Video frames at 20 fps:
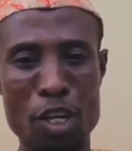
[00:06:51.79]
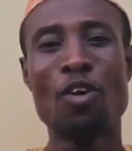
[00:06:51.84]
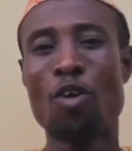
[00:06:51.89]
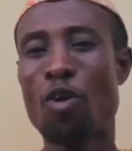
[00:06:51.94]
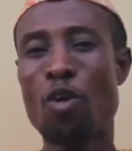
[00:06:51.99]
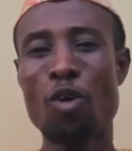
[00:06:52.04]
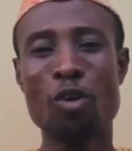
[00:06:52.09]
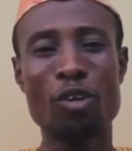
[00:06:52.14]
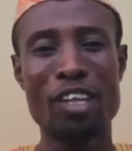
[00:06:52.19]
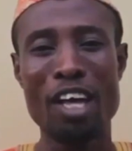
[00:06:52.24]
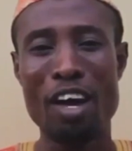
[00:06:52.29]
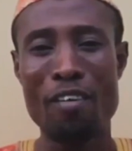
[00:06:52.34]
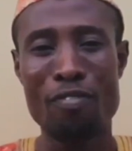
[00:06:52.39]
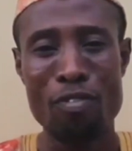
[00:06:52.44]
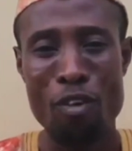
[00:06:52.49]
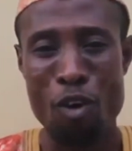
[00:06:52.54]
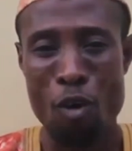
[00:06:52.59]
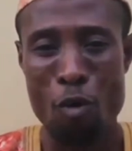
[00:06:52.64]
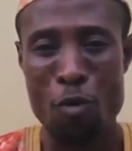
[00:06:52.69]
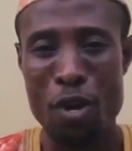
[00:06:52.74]
Oh,
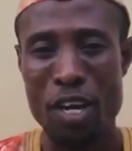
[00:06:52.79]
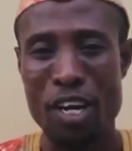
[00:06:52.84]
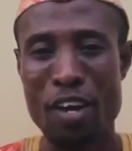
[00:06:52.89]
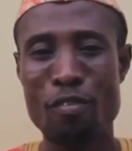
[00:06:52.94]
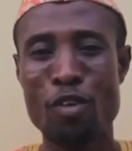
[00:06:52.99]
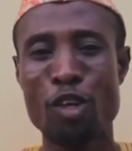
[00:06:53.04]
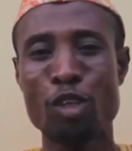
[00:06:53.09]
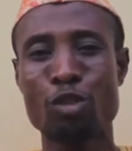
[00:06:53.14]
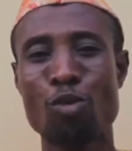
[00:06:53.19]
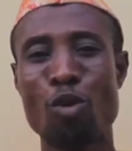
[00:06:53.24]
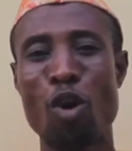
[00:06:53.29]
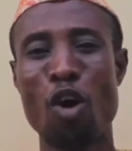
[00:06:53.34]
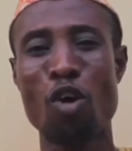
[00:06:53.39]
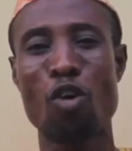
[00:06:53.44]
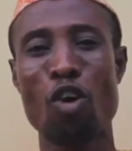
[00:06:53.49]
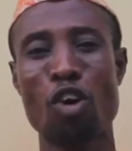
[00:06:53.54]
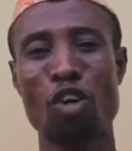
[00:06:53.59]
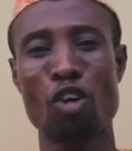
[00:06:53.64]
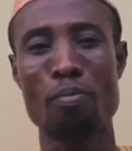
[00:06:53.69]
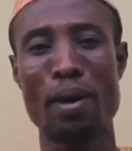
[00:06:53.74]
therefore, we give glory to all
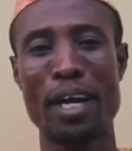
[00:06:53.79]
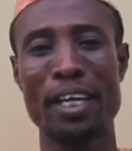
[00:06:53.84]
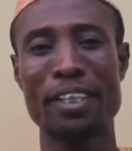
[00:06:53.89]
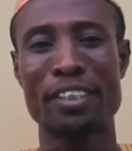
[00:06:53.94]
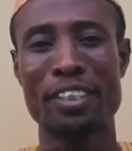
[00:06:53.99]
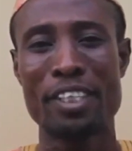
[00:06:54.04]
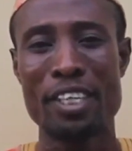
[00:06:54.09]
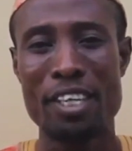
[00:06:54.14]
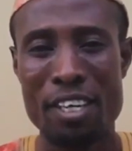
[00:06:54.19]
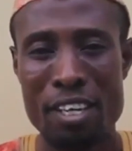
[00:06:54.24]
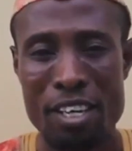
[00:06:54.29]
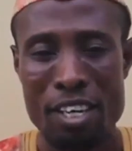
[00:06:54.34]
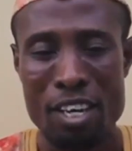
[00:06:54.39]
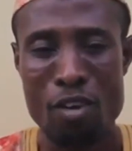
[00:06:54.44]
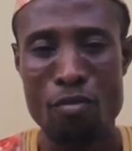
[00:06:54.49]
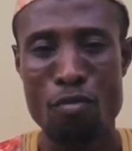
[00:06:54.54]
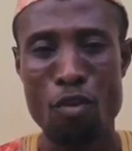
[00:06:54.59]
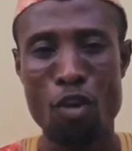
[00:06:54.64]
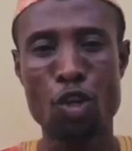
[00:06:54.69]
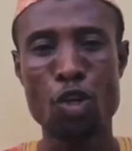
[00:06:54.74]
God Almighty
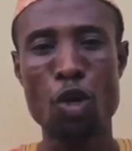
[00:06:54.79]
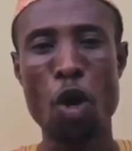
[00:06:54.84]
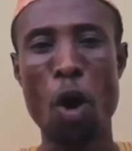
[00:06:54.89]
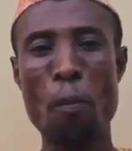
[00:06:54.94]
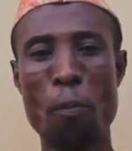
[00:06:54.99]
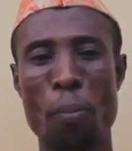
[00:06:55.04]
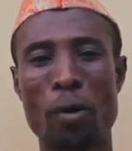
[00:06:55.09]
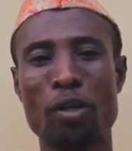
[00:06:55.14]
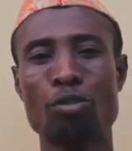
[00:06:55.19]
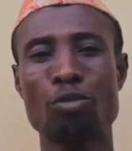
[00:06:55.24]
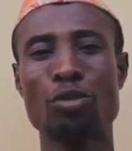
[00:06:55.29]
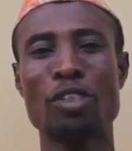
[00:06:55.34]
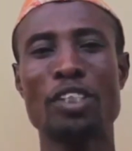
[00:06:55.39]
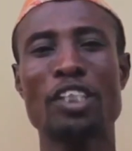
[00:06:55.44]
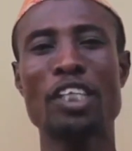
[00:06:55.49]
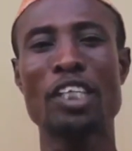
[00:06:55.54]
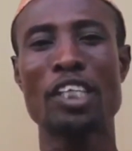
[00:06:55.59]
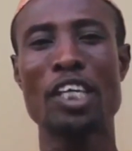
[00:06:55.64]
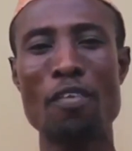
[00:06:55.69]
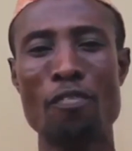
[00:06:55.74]
for the
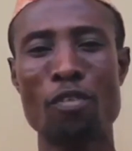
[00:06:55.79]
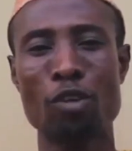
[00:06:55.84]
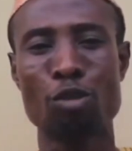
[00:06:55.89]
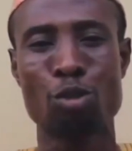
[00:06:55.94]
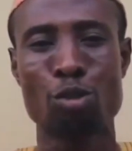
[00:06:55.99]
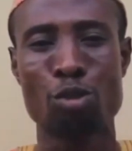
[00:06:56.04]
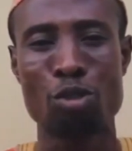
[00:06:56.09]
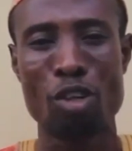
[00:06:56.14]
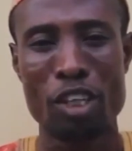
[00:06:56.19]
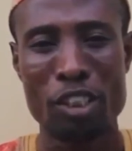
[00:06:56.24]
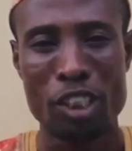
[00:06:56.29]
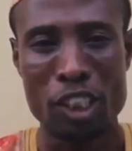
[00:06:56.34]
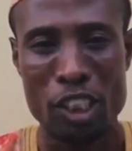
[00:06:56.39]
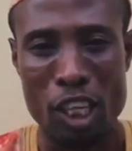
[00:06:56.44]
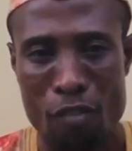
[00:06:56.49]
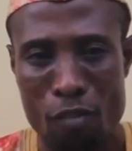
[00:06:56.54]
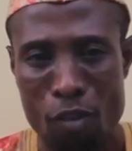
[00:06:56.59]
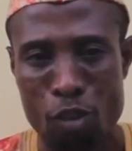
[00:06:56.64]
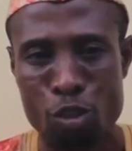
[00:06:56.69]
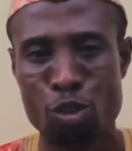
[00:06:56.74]
opportunity given to us
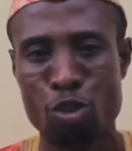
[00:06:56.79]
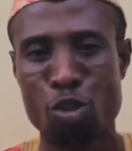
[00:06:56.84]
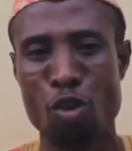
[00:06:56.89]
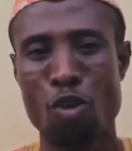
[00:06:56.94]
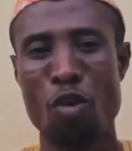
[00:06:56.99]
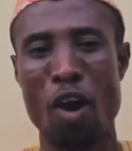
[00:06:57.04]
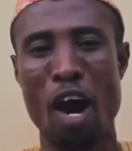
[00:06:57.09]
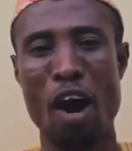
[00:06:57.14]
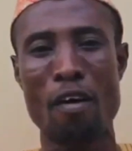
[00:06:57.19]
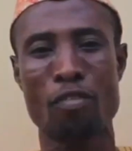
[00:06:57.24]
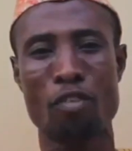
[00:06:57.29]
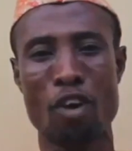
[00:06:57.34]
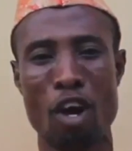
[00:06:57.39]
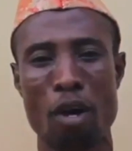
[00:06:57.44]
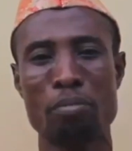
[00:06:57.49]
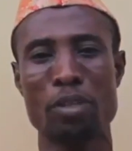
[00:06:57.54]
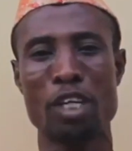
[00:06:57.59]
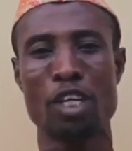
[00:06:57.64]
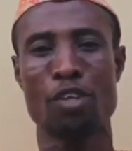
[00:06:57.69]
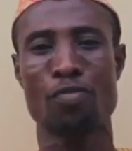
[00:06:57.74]
even to have
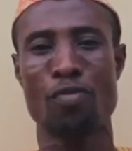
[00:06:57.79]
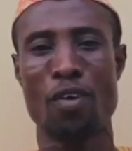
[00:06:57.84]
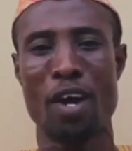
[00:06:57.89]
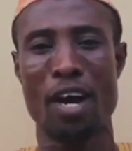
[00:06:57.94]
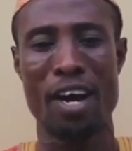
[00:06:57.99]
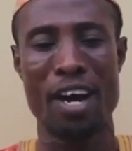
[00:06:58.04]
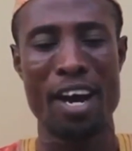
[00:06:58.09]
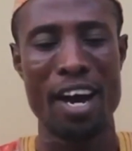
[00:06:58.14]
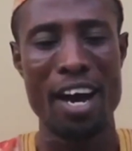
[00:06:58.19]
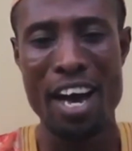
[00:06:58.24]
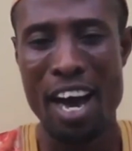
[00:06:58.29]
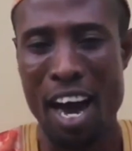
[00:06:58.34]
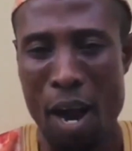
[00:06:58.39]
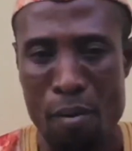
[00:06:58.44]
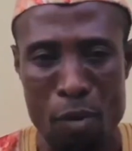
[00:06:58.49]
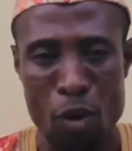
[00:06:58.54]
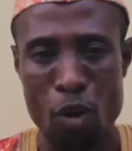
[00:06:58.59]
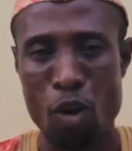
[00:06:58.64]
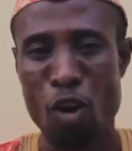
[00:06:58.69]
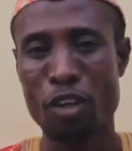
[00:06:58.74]
come this far
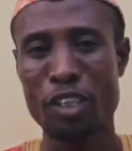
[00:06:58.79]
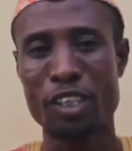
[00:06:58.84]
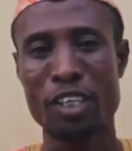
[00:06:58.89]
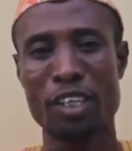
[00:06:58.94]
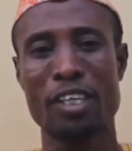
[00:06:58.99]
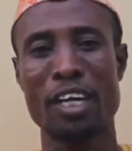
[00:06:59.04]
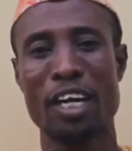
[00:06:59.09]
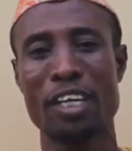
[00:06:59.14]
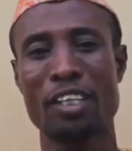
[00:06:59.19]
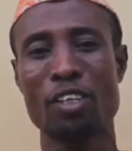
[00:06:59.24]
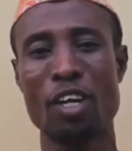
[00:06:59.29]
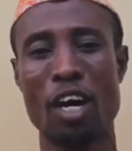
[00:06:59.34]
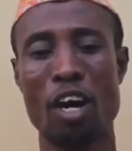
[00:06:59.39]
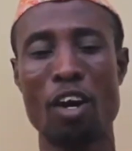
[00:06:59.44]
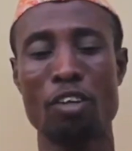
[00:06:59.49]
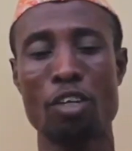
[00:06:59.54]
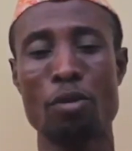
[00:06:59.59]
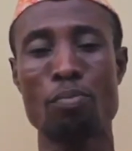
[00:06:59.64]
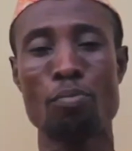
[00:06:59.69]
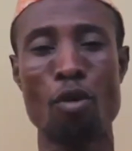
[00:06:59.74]
among all
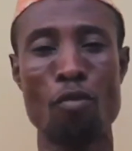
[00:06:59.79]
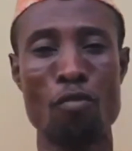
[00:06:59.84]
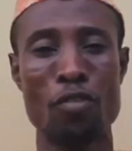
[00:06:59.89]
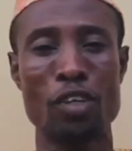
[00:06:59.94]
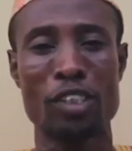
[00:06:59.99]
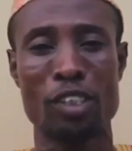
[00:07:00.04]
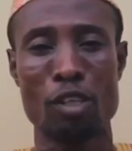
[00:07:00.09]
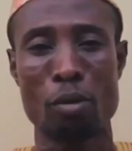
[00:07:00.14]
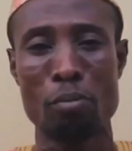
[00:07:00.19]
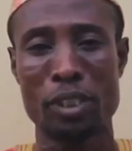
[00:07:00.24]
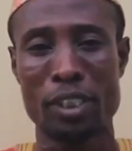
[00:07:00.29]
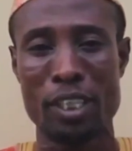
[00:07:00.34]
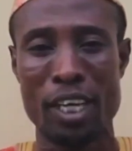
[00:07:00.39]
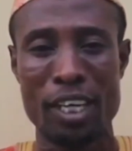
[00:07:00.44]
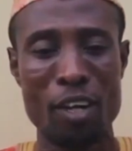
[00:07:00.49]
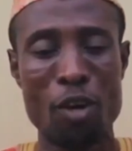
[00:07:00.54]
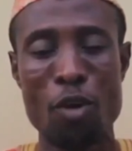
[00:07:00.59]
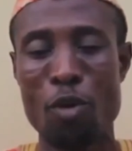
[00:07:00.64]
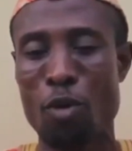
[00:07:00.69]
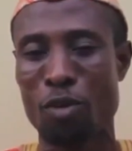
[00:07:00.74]
the movies submitted.
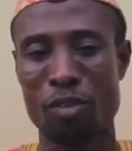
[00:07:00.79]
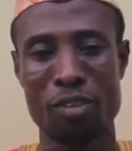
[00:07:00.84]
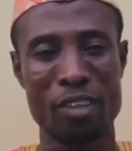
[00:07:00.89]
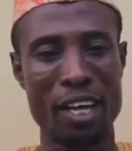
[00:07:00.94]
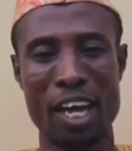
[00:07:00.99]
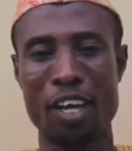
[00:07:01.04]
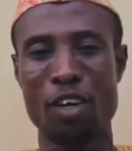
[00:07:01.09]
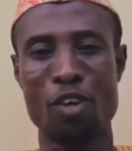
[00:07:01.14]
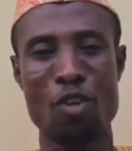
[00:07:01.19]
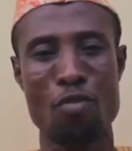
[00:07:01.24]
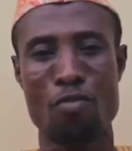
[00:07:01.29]
Oh, thank you,